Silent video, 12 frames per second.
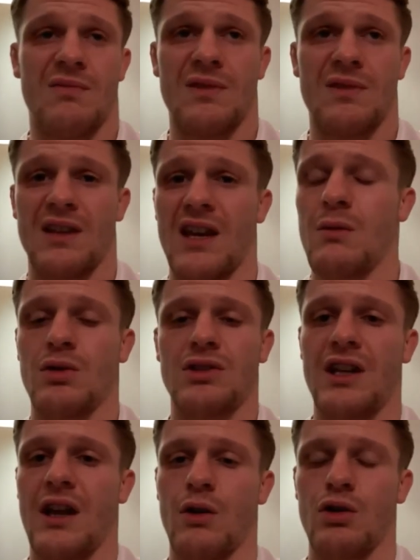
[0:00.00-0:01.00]
yeah, we'll
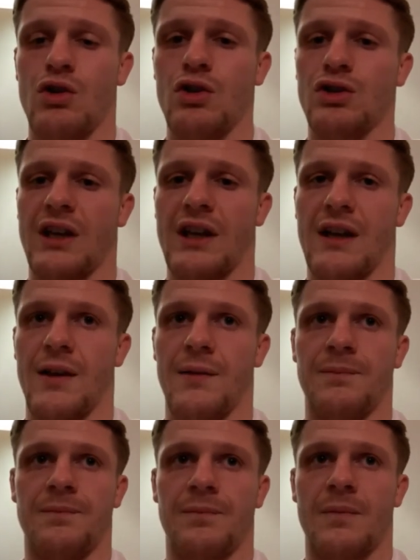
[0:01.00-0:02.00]
see how it goes.
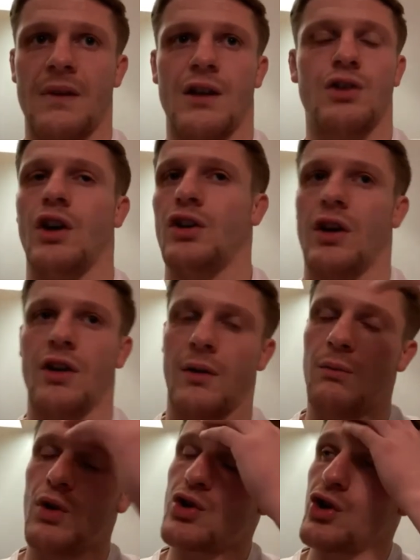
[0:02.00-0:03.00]
I'm
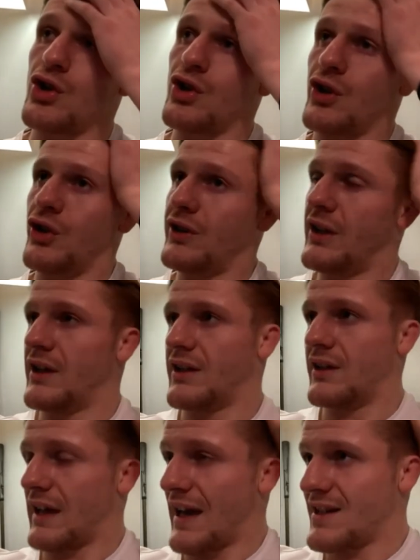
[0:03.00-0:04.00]
not sure on
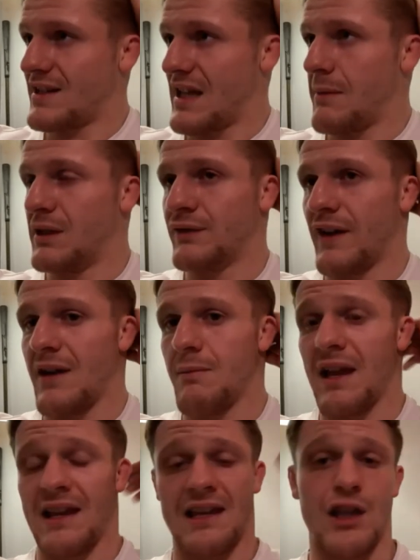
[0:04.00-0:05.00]
the guy's name he's
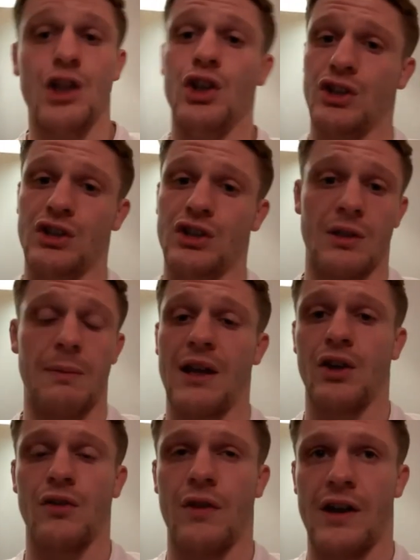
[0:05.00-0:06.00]
fighting, but he looks to be a
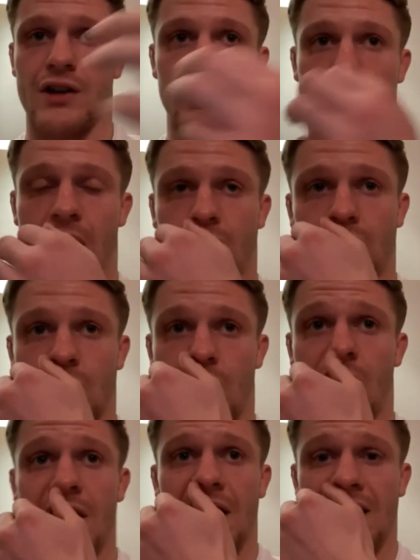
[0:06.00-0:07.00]
good fighter as well.
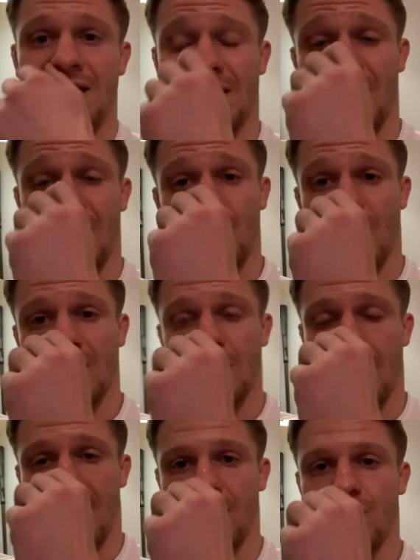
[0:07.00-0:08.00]
So it's an interesting
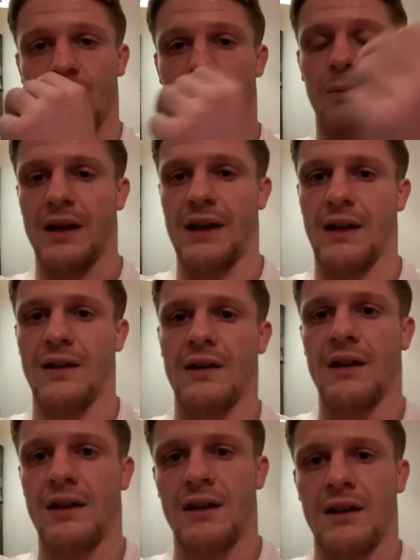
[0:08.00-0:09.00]
matchup.
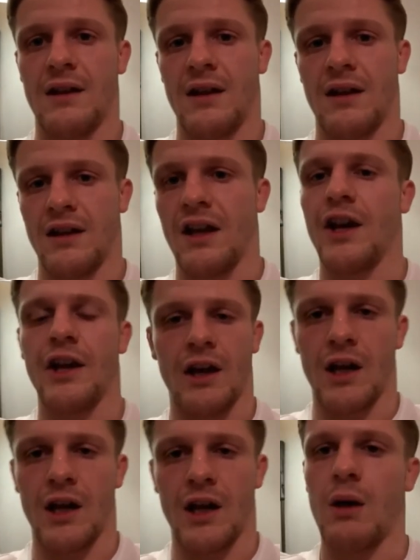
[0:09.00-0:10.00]

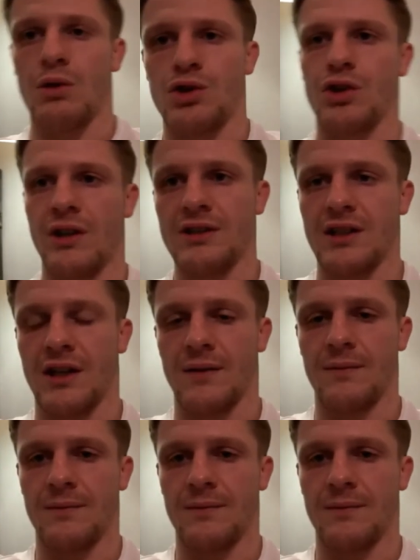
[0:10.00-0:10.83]
And I will tune into it.